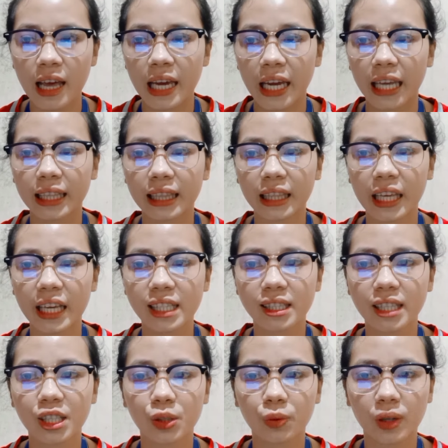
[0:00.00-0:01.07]
It links the
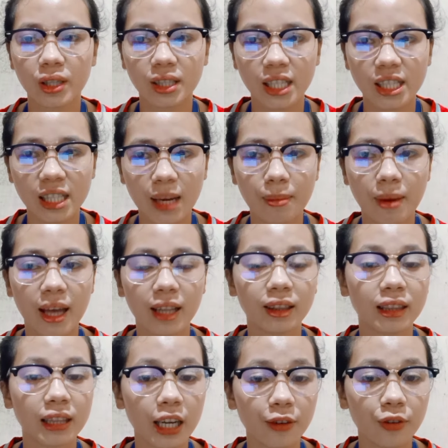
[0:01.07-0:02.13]
endocrine system
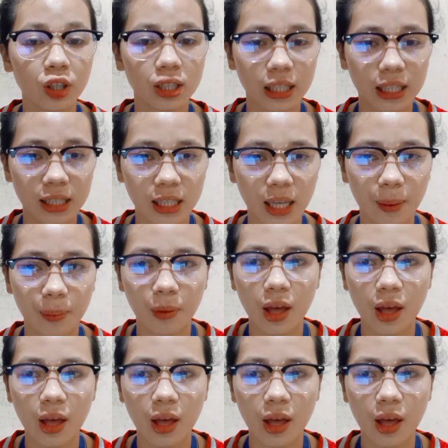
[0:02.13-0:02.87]
and nervous system.